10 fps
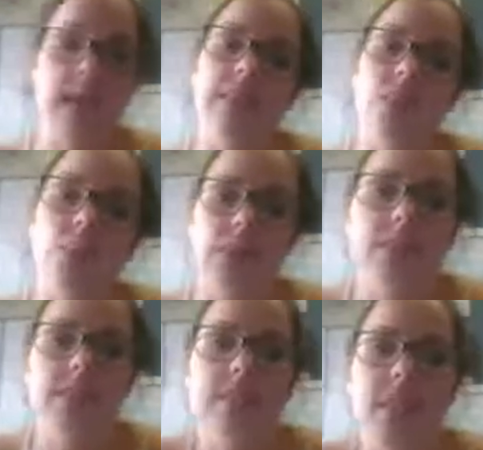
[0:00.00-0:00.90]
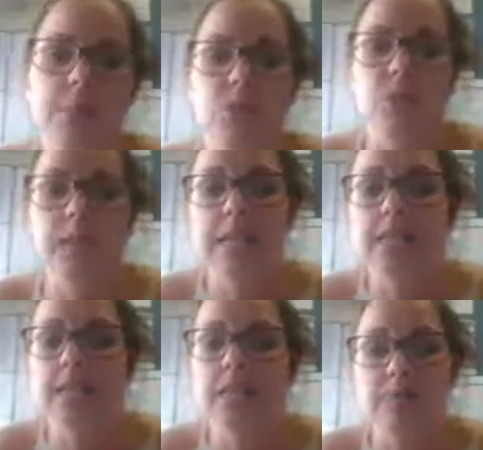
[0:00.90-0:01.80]
and the audience is able to
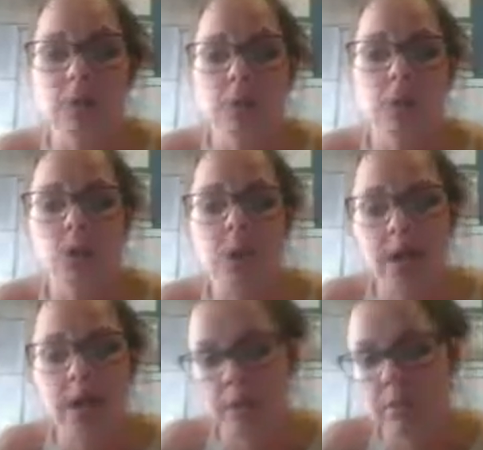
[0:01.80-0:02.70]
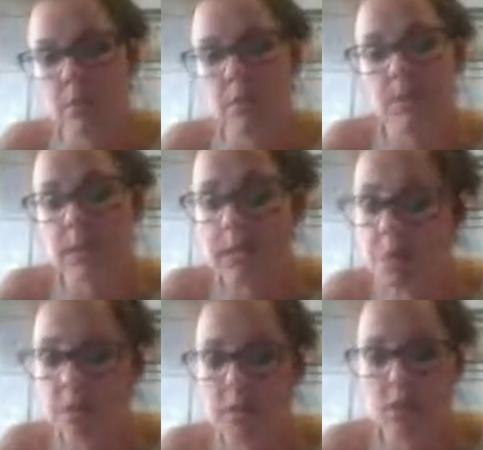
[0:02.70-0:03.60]
easily follow your argument. So it's
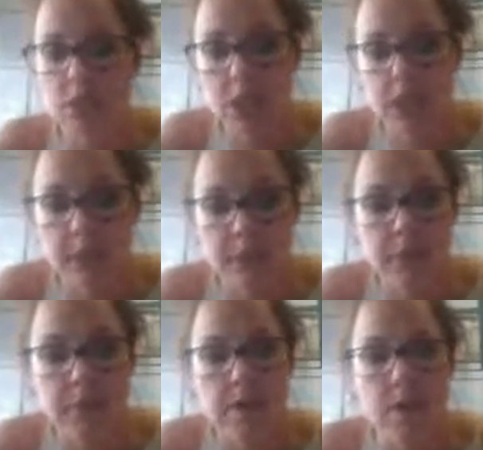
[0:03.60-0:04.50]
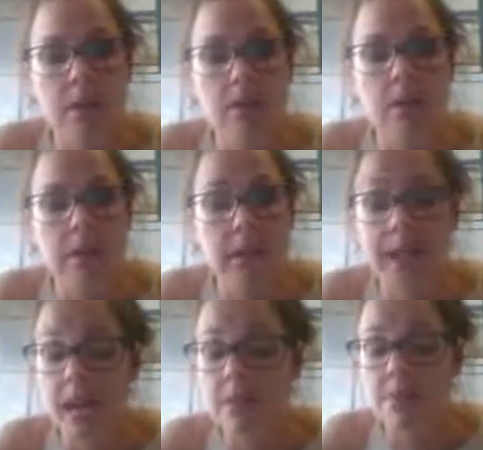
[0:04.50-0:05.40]
sequenced logically. To get an
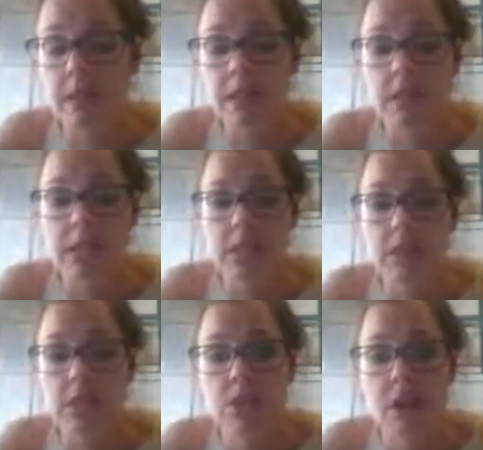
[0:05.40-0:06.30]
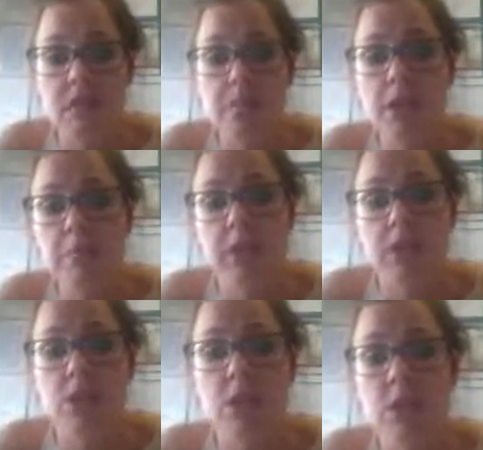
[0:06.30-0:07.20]
A for that criteria, you have a
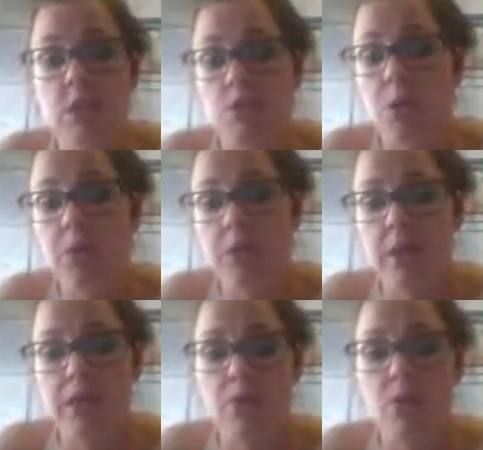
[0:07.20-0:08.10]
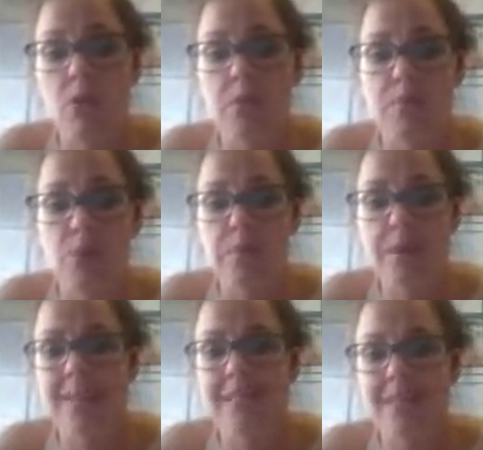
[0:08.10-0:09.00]
manipulation and control of that role. For a
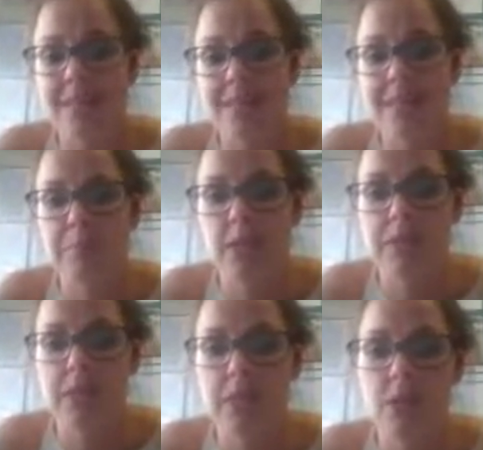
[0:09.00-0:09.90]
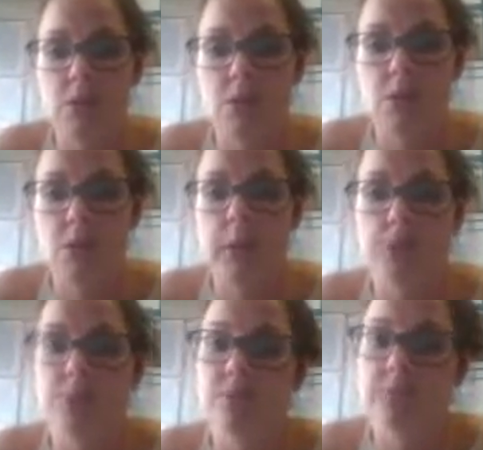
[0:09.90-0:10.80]
B, it's an establishment and control.
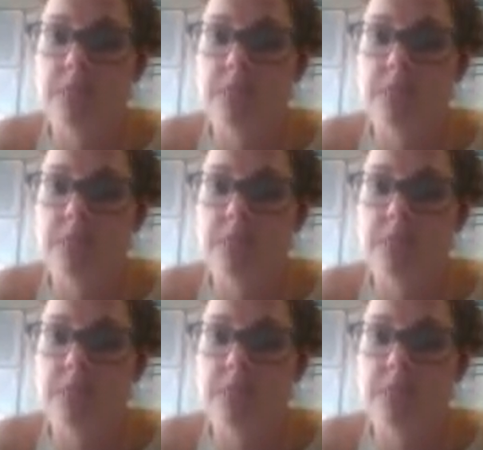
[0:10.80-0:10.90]
And for